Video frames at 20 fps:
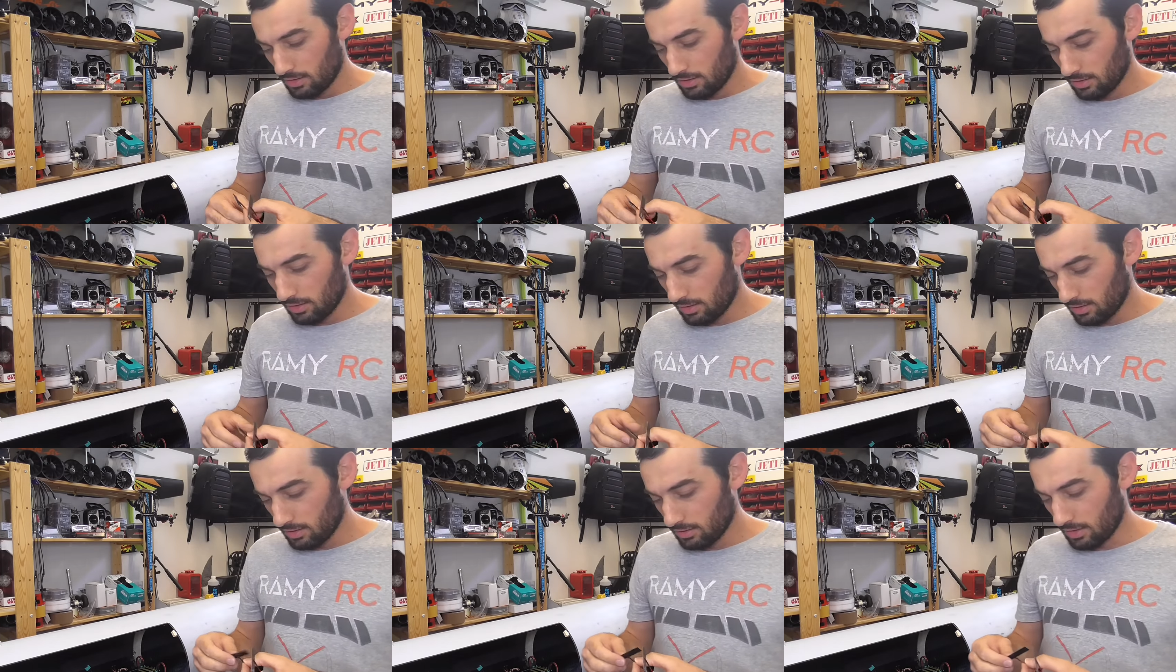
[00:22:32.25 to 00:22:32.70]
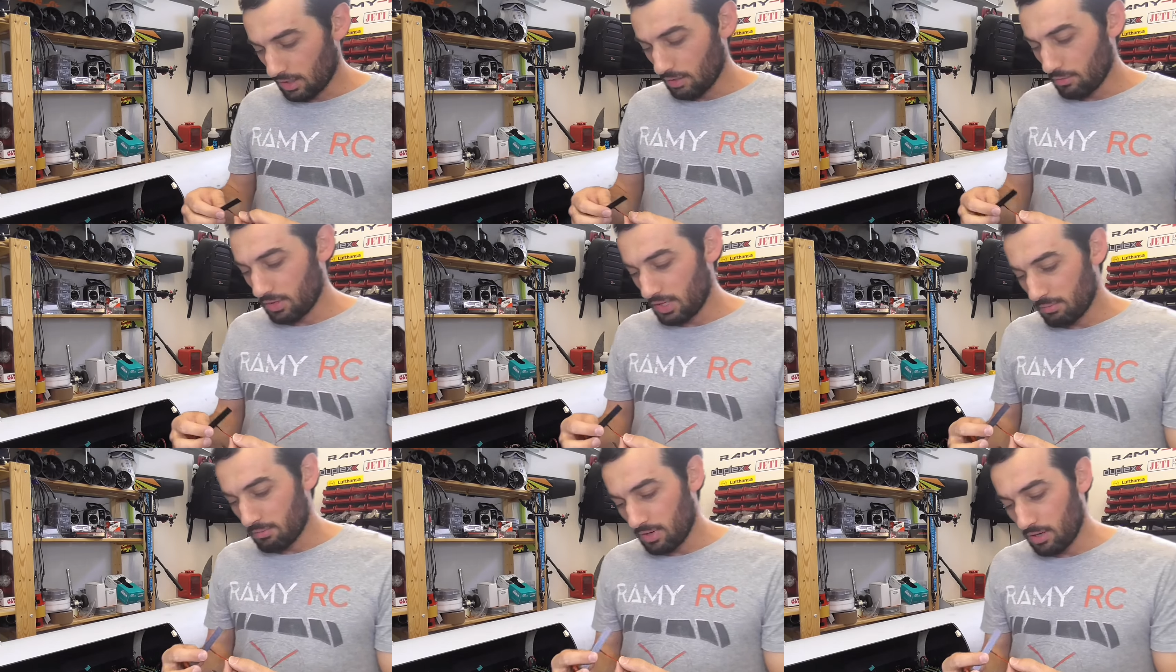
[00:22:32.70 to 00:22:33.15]
And
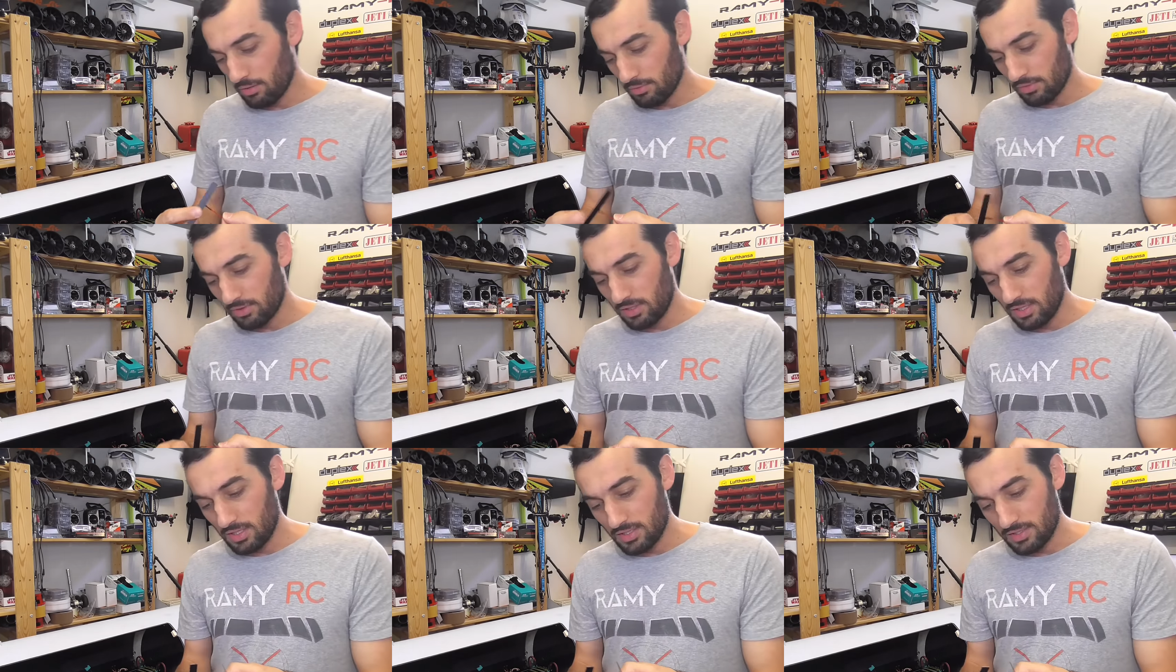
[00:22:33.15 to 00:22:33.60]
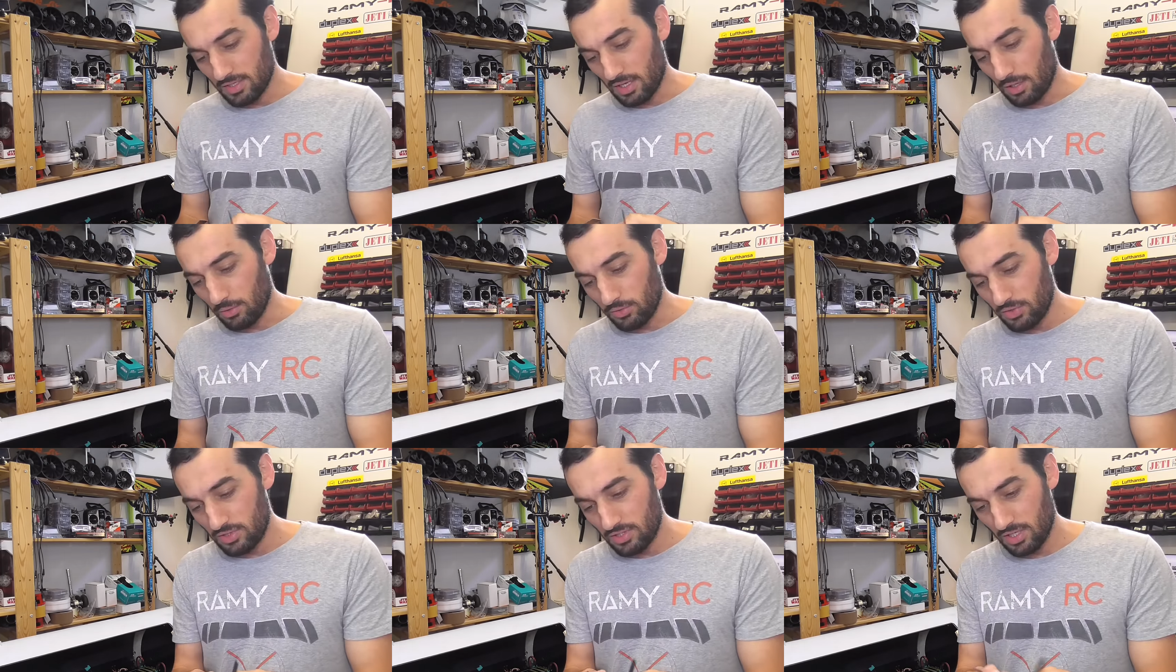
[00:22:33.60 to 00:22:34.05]
I wanna mount these
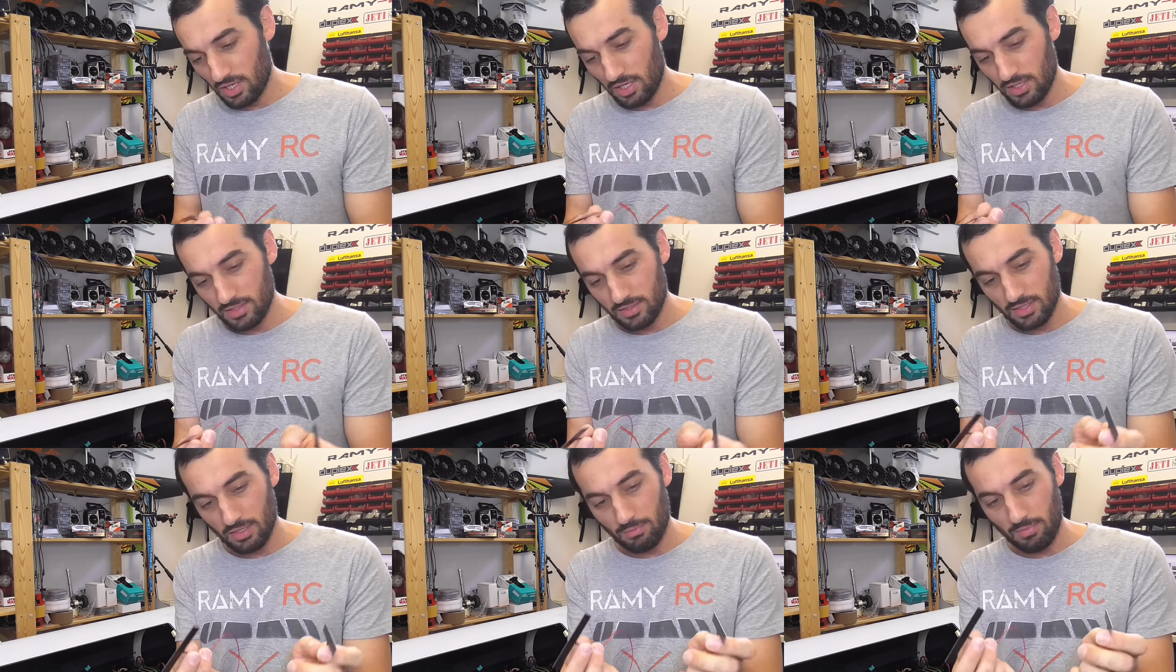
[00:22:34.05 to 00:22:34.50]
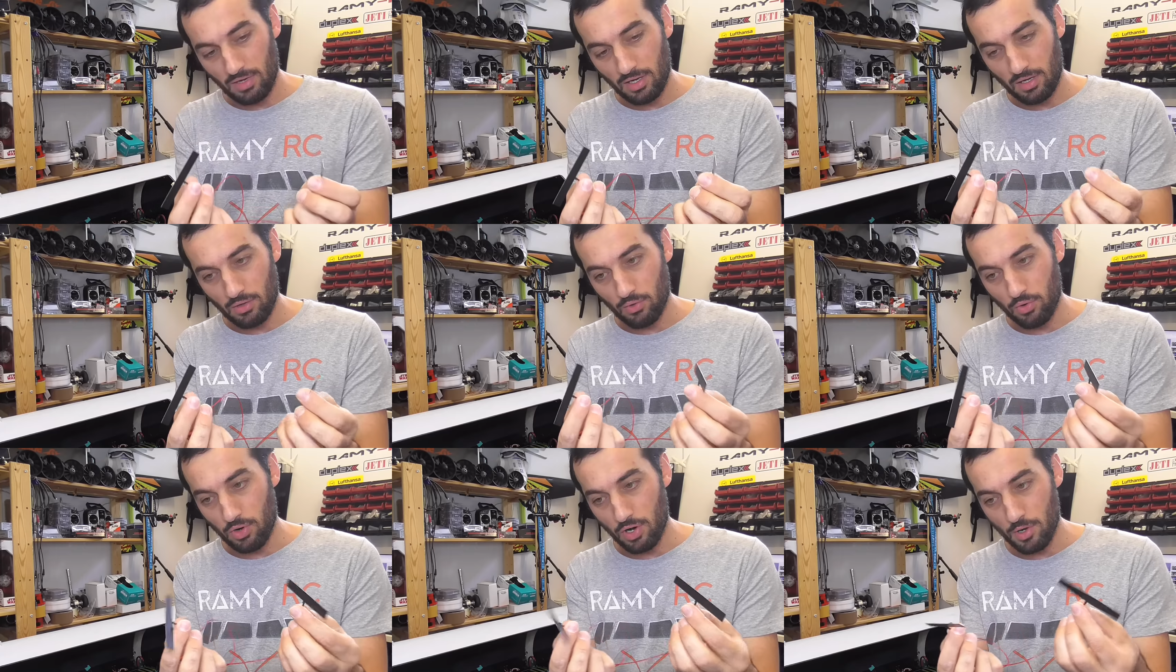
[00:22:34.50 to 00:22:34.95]
outside
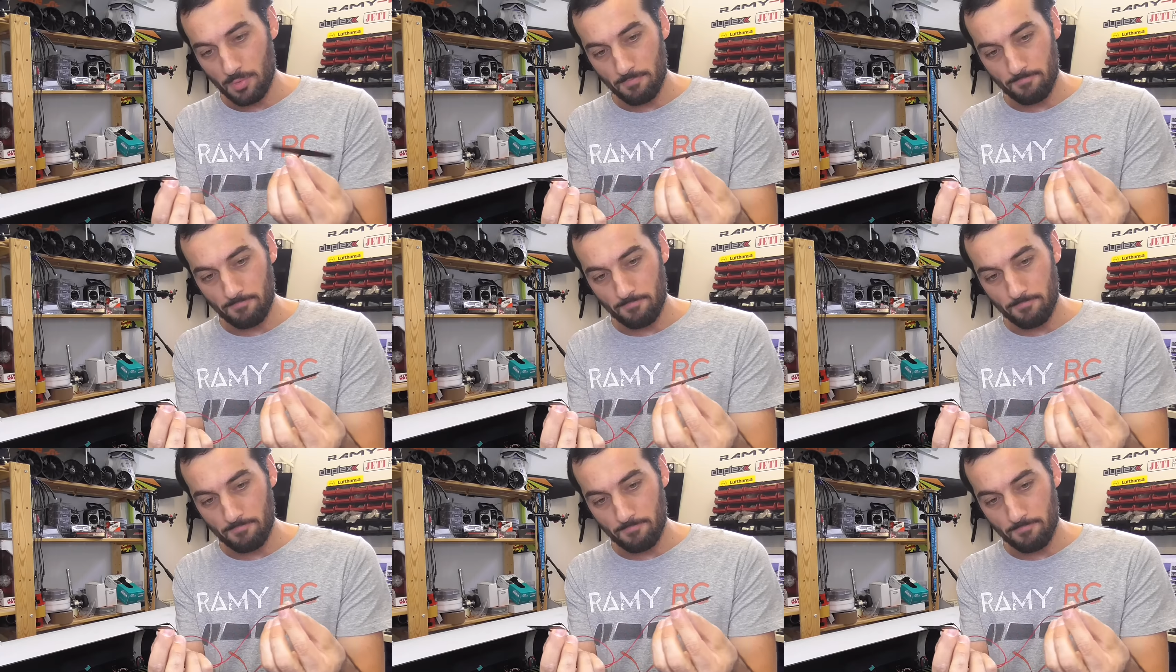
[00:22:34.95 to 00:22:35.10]
somehow.